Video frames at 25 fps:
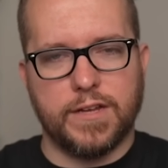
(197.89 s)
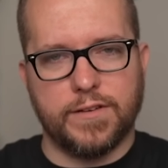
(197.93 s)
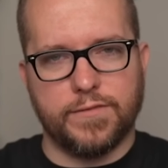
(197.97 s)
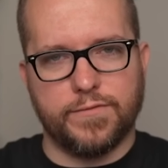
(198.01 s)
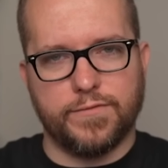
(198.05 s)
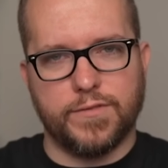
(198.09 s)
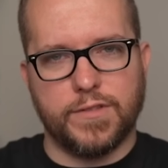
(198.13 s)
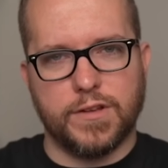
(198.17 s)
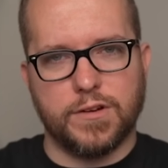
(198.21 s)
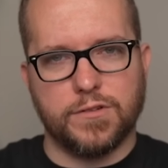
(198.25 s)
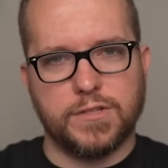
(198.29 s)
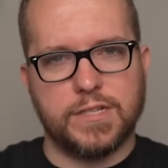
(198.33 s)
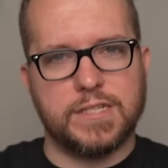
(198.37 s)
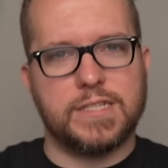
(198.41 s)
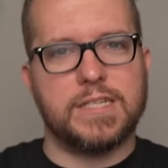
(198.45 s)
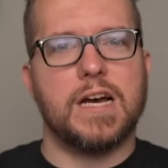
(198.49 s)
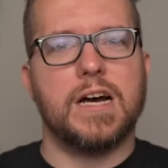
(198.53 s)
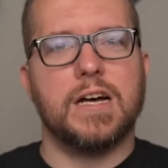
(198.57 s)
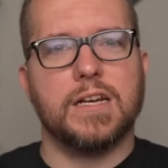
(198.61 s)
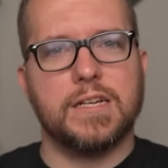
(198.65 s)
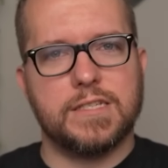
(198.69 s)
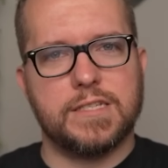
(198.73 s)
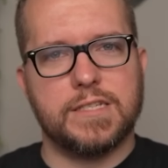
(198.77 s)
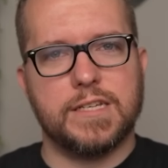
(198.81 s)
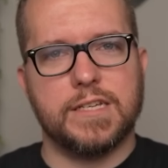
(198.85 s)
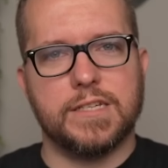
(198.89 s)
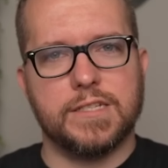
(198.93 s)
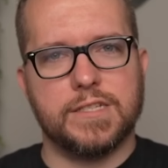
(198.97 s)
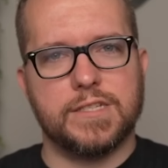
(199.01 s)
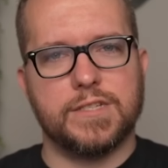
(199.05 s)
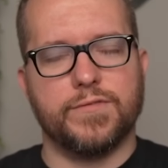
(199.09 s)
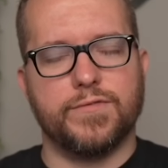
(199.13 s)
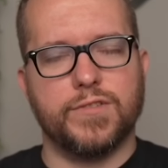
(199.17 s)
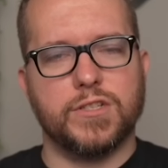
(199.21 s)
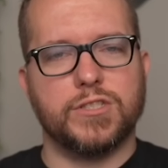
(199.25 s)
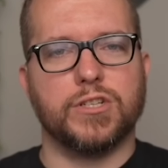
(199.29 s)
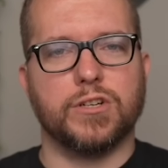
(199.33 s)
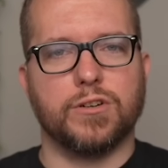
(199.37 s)
if their dishonesty is
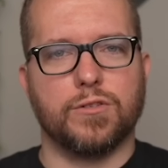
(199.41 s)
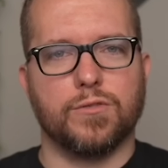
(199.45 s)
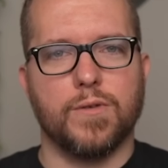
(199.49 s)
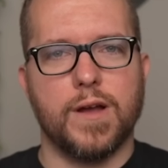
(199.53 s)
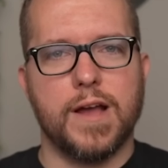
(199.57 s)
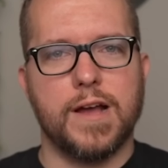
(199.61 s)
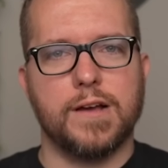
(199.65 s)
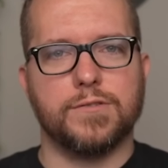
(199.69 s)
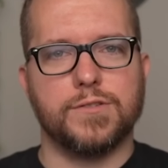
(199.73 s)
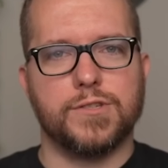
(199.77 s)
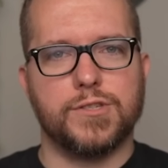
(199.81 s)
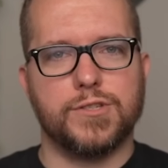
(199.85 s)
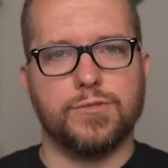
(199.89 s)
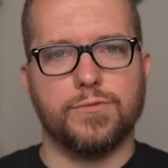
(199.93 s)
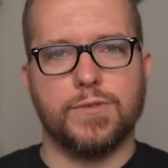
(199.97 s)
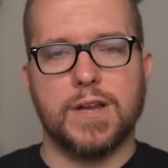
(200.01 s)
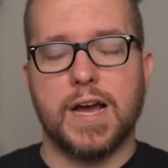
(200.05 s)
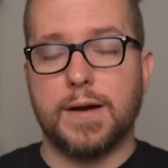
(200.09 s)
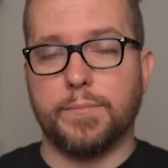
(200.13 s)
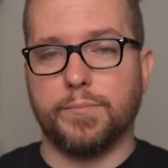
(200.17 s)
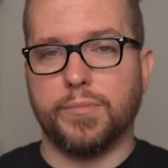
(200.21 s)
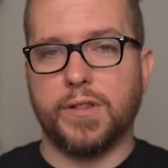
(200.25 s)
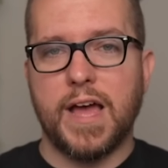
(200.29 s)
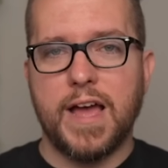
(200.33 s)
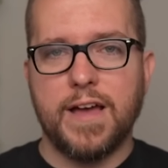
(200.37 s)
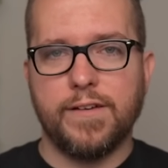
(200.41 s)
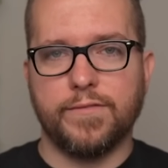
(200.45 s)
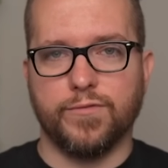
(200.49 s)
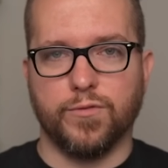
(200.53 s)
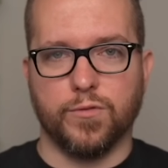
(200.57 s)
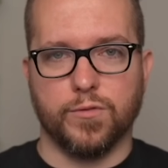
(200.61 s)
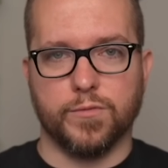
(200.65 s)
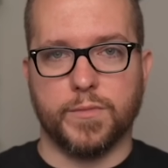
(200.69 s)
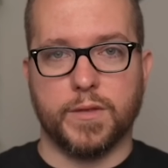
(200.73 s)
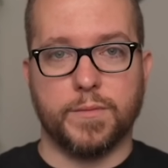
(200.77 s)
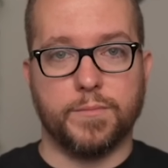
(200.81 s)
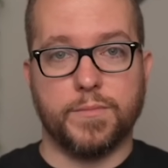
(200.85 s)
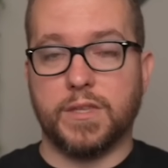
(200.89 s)
sufficient grounds to not
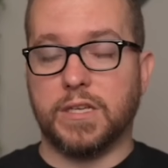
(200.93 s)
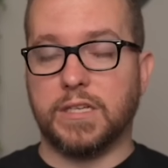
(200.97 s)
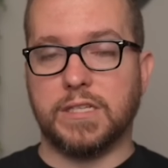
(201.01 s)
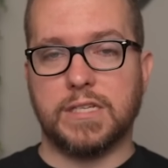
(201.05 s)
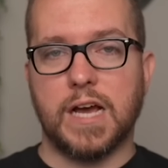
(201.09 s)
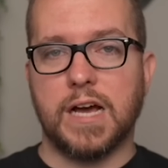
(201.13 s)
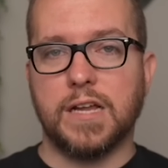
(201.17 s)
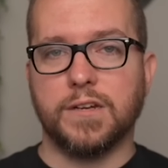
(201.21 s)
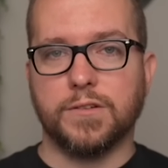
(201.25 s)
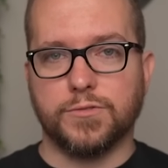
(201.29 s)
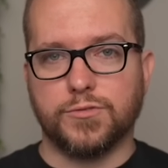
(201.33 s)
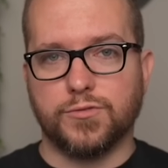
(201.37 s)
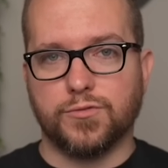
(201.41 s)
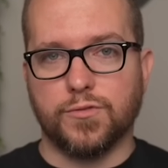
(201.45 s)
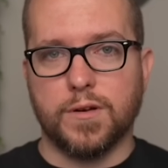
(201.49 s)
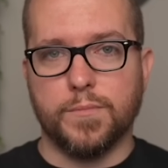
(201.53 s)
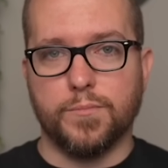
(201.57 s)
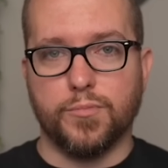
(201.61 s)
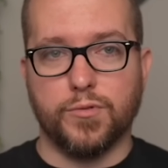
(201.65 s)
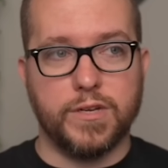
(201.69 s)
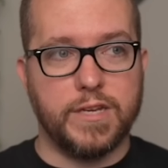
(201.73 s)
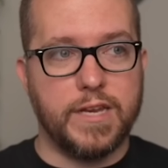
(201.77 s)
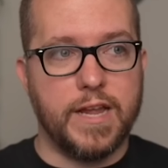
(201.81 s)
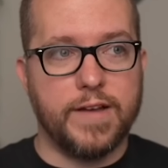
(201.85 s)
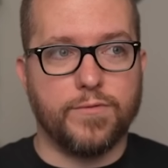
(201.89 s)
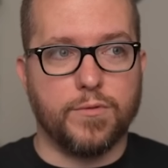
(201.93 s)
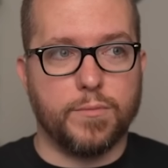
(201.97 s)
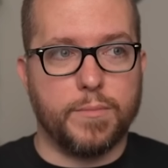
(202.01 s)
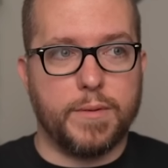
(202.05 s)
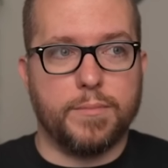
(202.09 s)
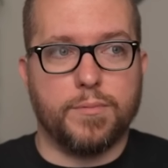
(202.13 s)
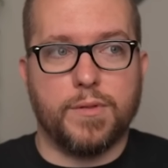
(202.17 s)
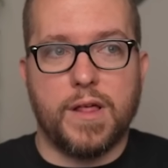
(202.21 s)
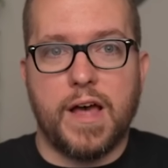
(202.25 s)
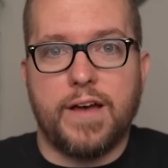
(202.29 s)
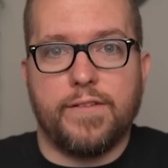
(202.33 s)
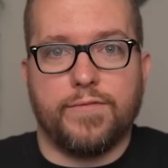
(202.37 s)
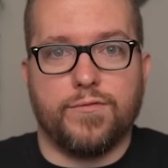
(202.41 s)
platform them, then Donald Trump would never be
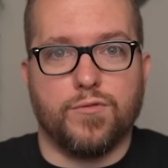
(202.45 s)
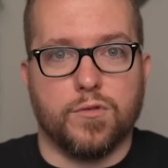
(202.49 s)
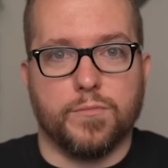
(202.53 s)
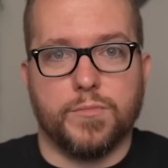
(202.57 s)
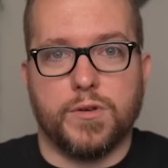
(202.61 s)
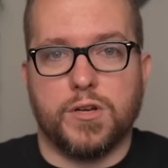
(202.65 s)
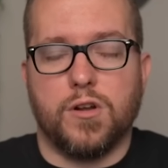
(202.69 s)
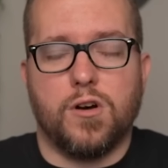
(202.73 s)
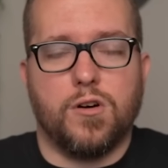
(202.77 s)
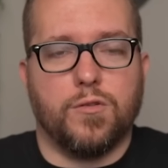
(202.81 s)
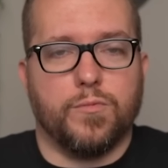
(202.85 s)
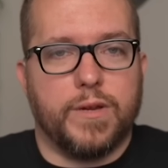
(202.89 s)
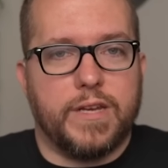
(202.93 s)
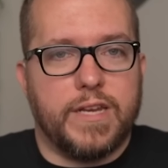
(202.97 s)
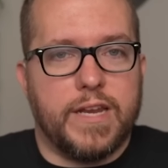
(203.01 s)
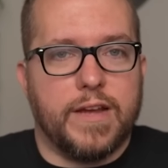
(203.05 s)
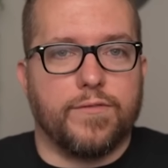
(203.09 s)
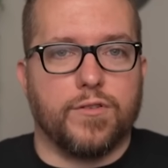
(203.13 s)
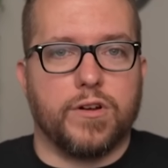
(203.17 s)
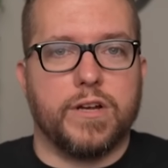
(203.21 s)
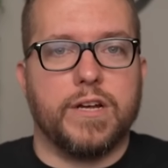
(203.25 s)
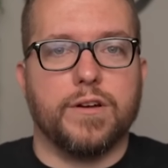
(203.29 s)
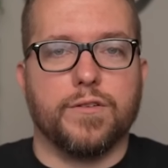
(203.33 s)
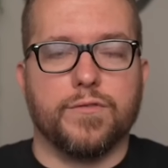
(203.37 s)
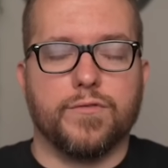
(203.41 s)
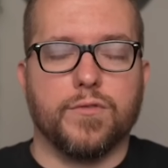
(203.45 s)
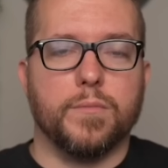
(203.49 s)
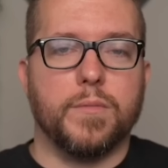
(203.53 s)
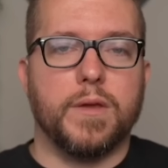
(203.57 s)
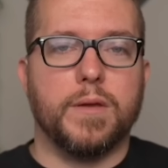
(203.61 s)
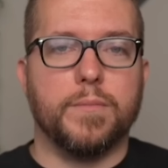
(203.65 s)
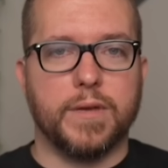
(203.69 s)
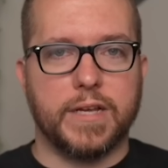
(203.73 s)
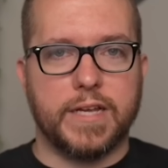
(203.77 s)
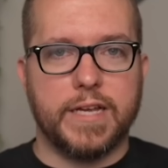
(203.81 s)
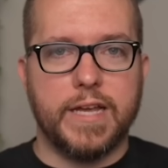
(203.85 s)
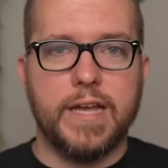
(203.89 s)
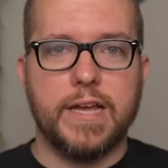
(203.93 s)
platformed at all. We'd never hear from
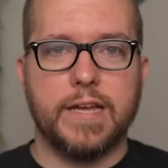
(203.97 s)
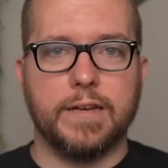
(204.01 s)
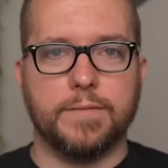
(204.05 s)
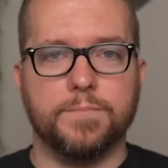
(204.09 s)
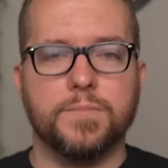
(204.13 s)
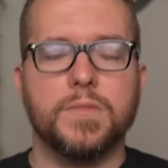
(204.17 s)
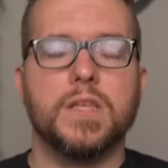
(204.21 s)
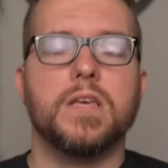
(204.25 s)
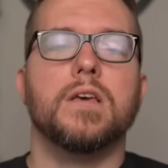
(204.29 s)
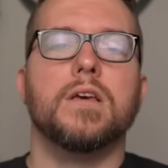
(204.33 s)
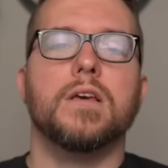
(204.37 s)
him again.